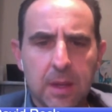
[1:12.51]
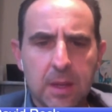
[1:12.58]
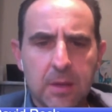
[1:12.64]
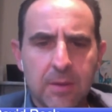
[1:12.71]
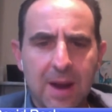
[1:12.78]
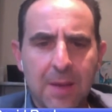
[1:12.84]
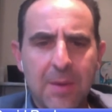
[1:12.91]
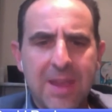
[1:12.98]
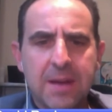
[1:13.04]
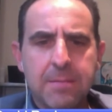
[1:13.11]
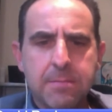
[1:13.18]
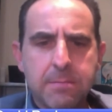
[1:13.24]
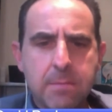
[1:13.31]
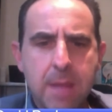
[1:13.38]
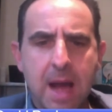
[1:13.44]
Right? We get a
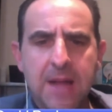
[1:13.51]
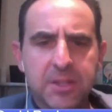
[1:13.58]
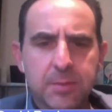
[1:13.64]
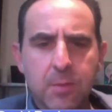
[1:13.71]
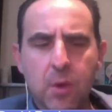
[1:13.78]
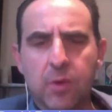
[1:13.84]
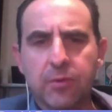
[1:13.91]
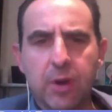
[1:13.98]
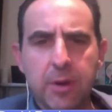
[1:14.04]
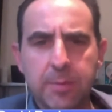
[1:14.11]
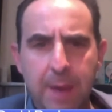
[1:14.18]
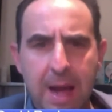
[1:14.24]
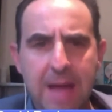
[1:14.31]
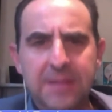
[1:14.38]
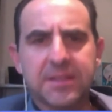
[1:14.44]
much more
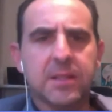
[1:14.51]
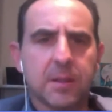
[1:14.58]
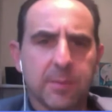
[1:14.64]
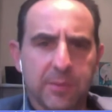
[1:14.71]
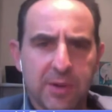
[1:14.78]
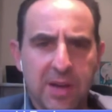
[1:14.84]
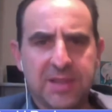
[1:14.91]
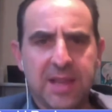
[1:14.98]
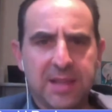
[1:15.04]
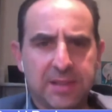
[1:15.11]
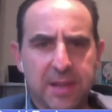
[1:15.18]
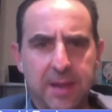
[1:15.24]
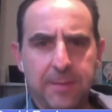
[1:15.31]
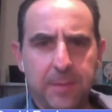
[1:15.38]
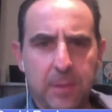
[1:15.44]
robust
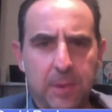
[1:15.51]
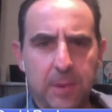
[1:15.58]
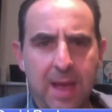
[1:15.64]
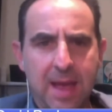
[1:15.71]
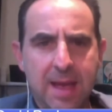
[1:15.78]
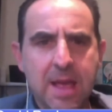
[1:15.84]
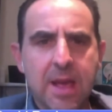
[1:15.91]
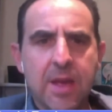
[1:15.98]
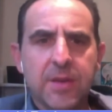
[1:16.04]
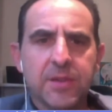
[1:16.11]
processing. Okay?